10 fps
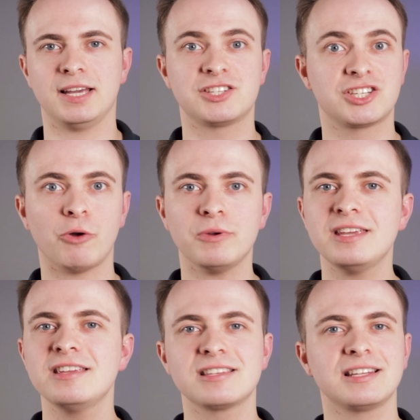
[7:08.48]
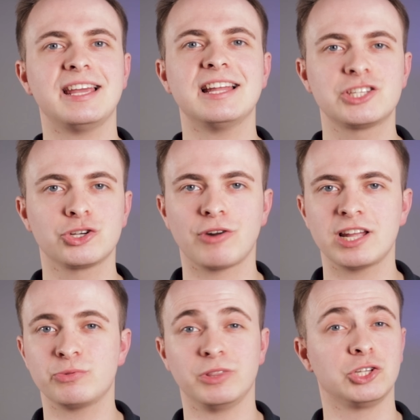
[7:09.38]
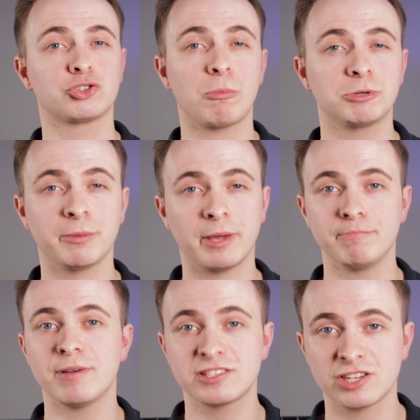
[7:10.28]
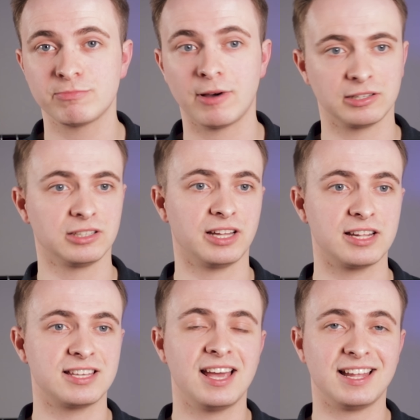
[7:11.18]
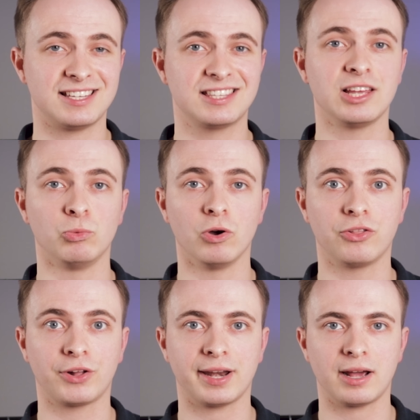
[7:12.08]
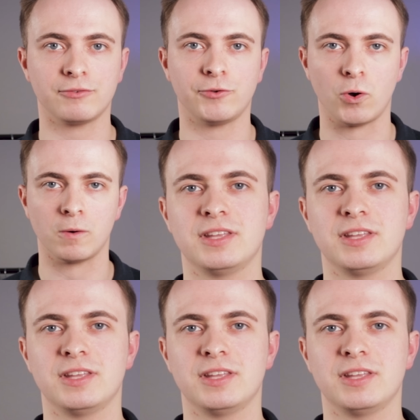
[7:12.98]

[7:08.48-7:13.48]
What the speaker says: It so easily integrates with the dropshipping business model that it's still worth looking out for.